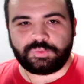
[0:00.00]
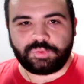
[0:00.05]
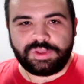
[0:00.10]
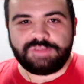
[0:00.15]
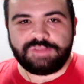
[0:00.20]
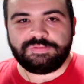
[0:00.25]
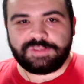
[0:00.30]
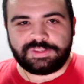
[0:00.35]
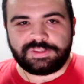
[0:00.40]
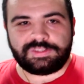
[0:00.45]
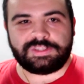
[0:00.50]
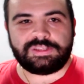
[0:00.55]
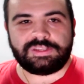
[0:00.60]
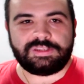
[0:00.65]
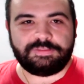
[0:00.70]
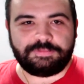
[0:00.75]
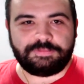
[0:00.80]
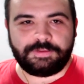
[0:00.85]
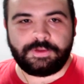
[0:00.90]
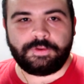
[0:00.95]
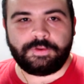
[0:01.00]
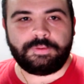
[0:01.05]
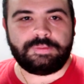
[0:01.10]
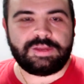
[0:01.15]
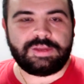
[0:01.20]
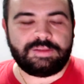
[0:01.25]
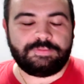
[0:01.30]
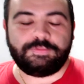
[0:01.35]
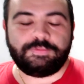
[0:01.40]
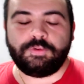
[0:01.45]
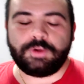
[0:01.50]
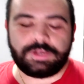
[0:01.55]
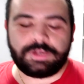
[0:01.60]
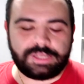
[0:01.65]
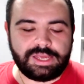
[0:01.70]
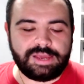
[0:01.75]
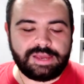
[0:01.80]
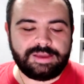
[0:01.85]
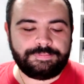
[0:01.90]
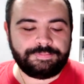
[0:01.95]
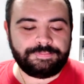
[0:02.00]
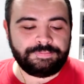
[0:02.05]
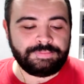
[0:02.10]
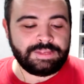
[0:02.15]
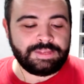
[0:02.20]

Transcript: revisit the film in 4K.